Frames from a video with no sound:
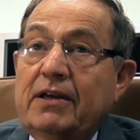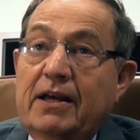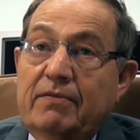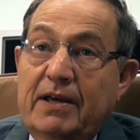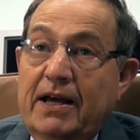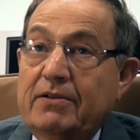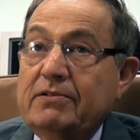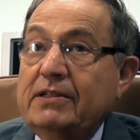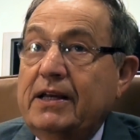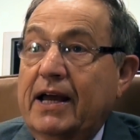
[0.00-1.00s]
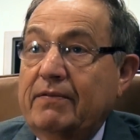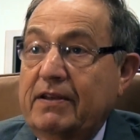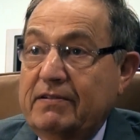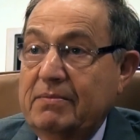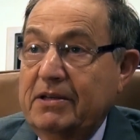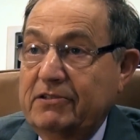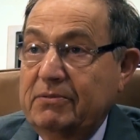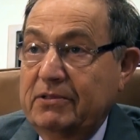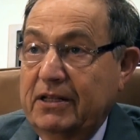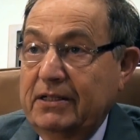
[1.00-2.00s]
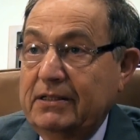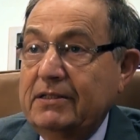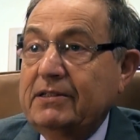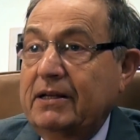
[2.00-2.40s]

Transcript: and we are using advanced imaging modalities